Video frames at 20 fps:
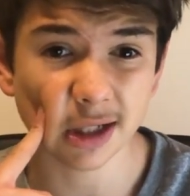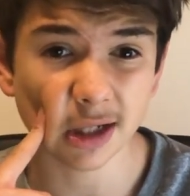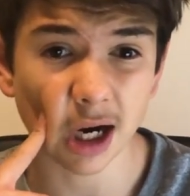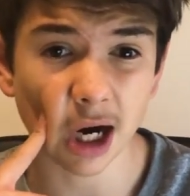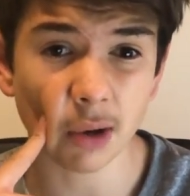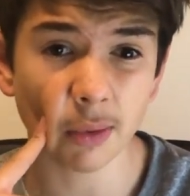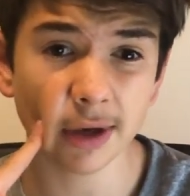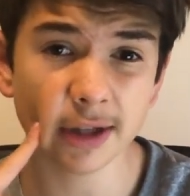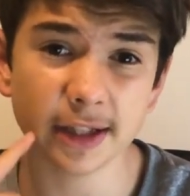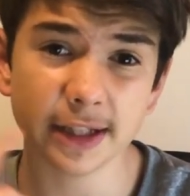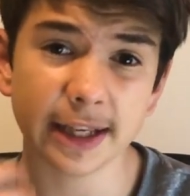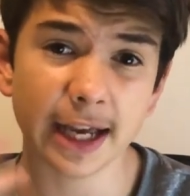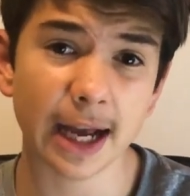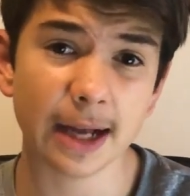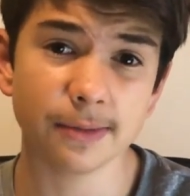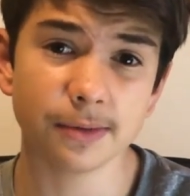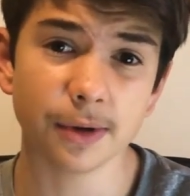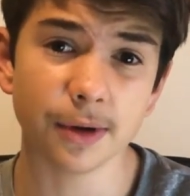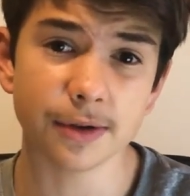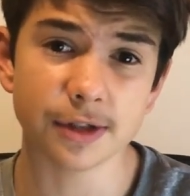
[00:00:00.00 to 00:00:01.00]
I went to
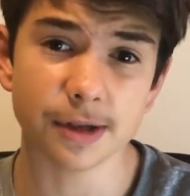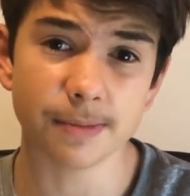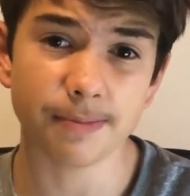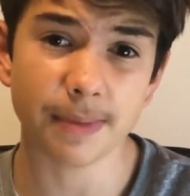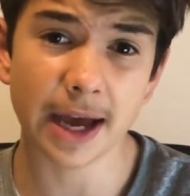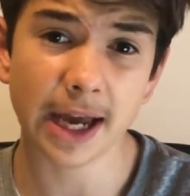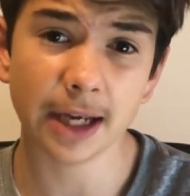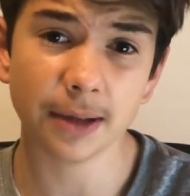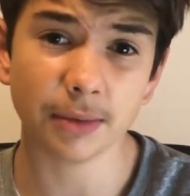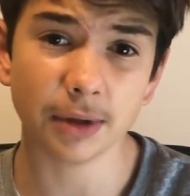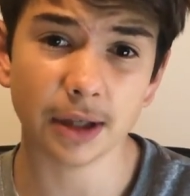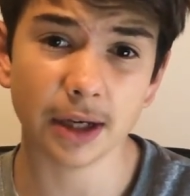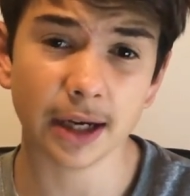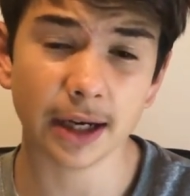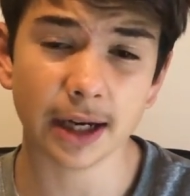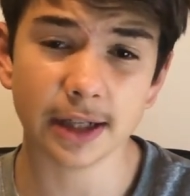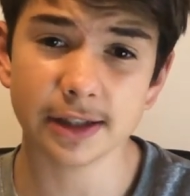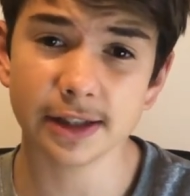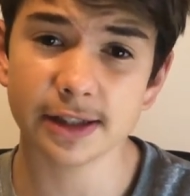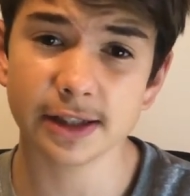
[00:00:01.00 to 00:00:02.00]
games when I was a baby and
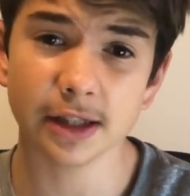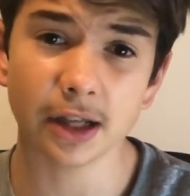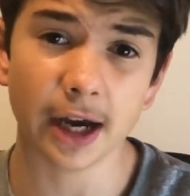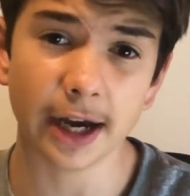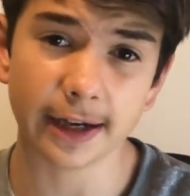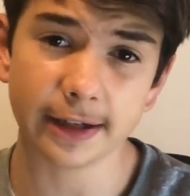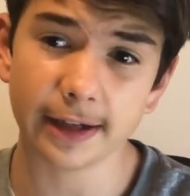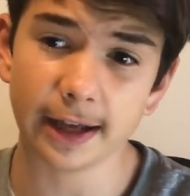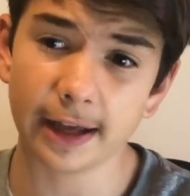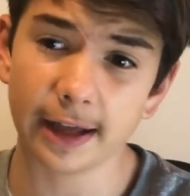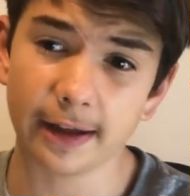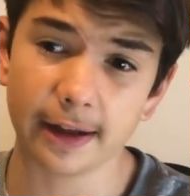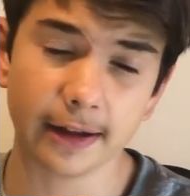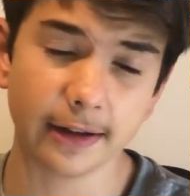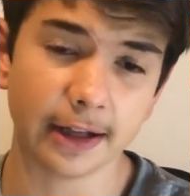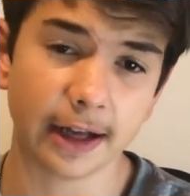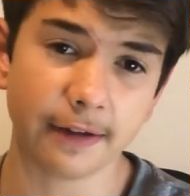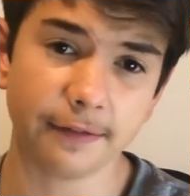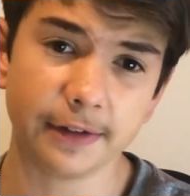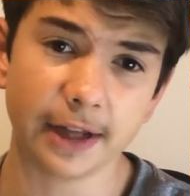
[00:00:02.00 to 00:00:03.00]
I just loved
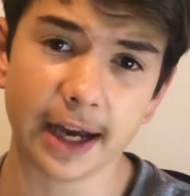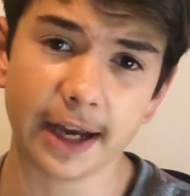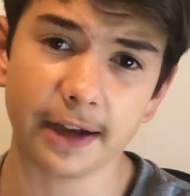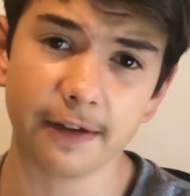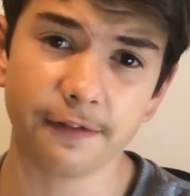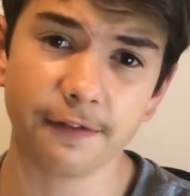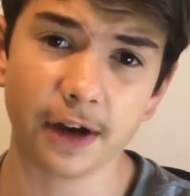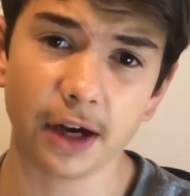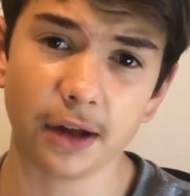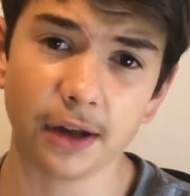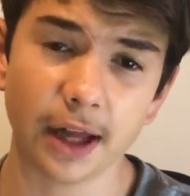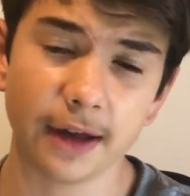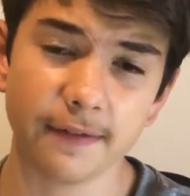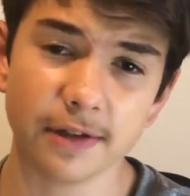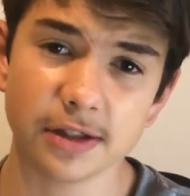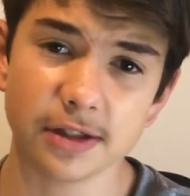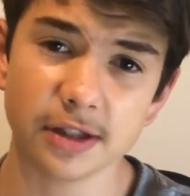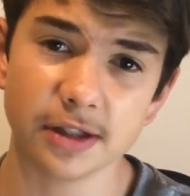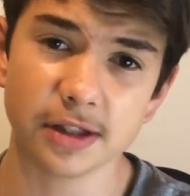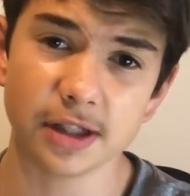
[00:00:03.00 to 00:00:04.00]
AFL
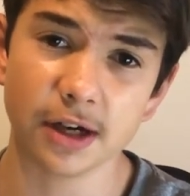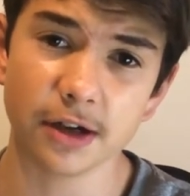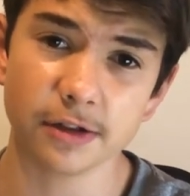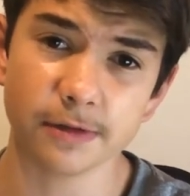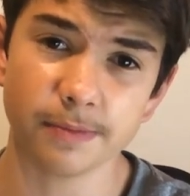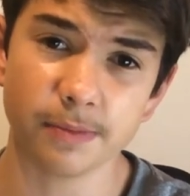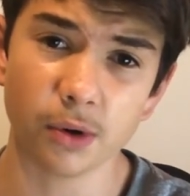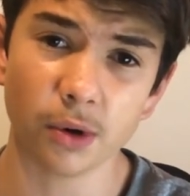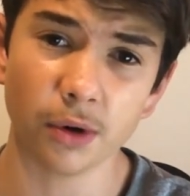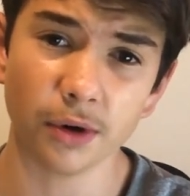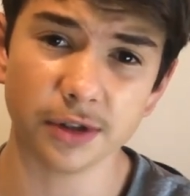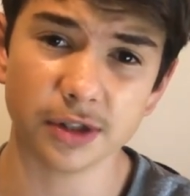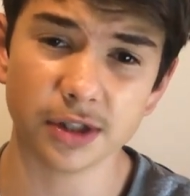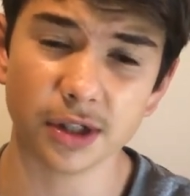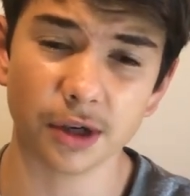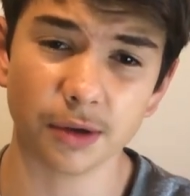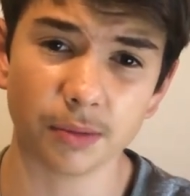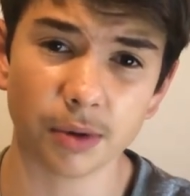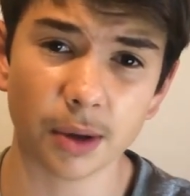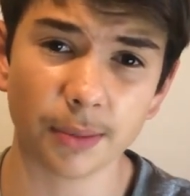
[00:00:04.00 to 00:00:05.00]
ever since I was born,
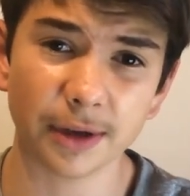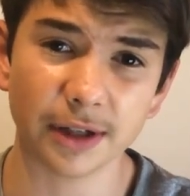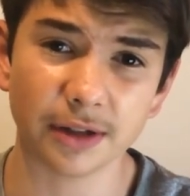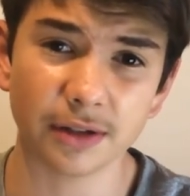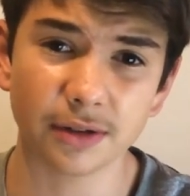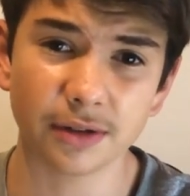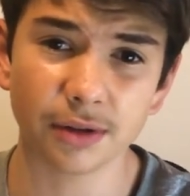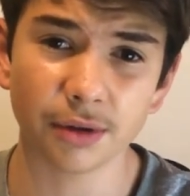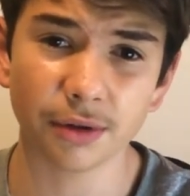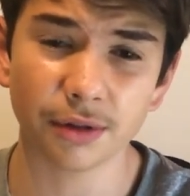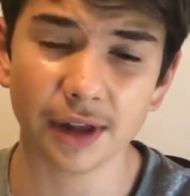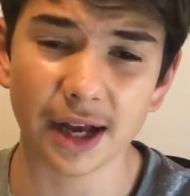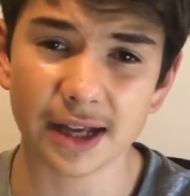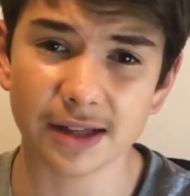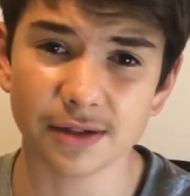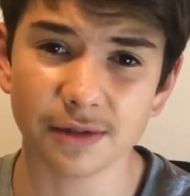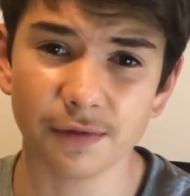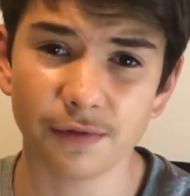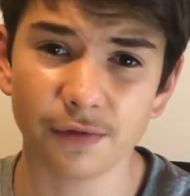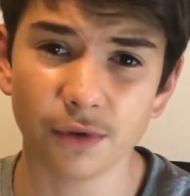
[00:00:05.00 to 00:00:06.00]
so probably
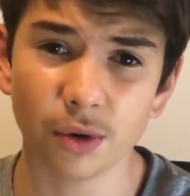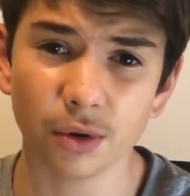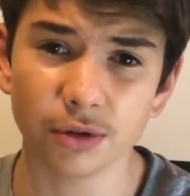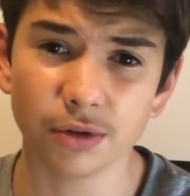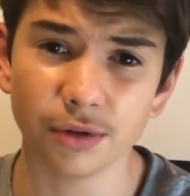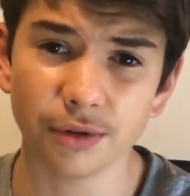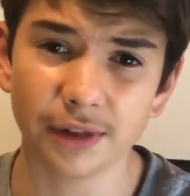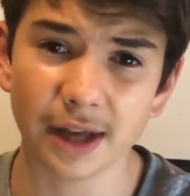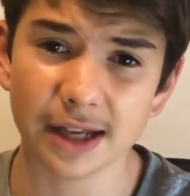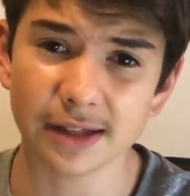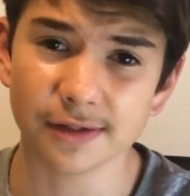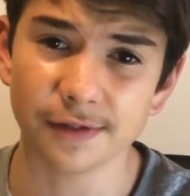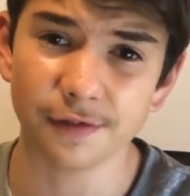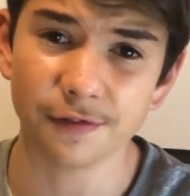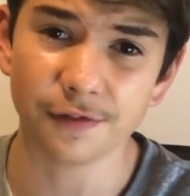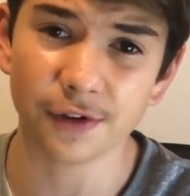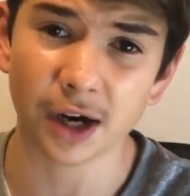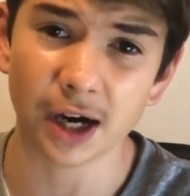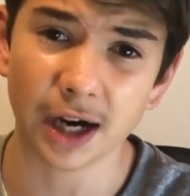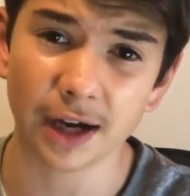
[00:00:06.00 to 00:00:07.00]
2004,
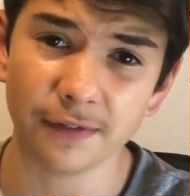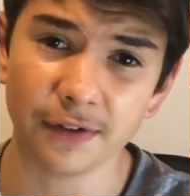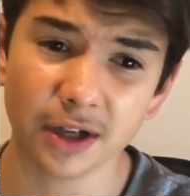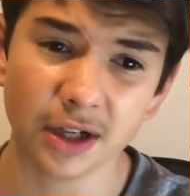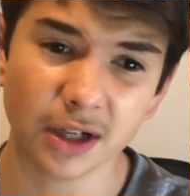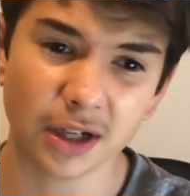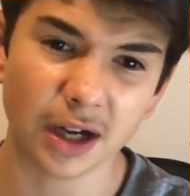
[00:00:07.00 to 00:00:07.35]
2005.